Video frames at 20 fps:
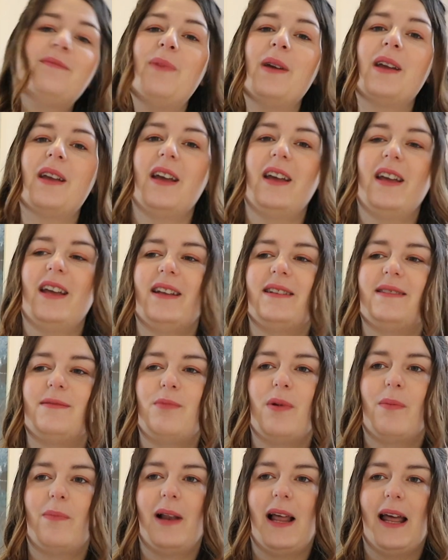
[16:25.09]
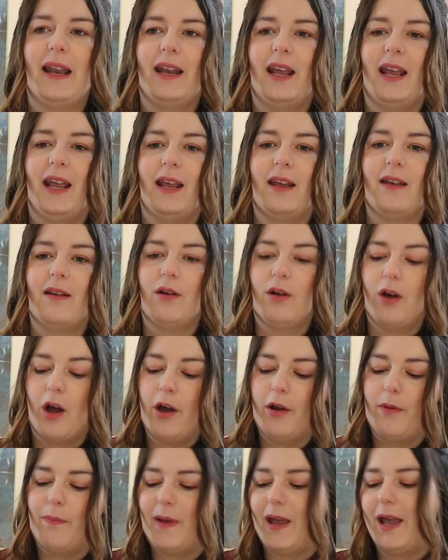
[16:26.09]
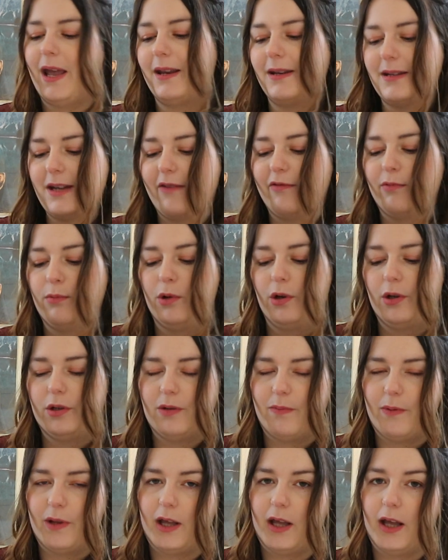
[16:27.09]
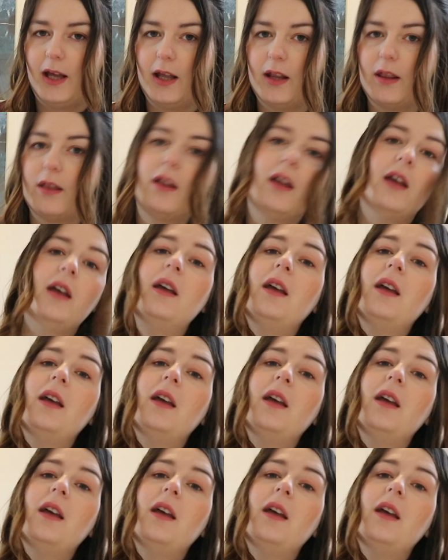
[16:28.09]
because we're planning or hoping to have a water birth.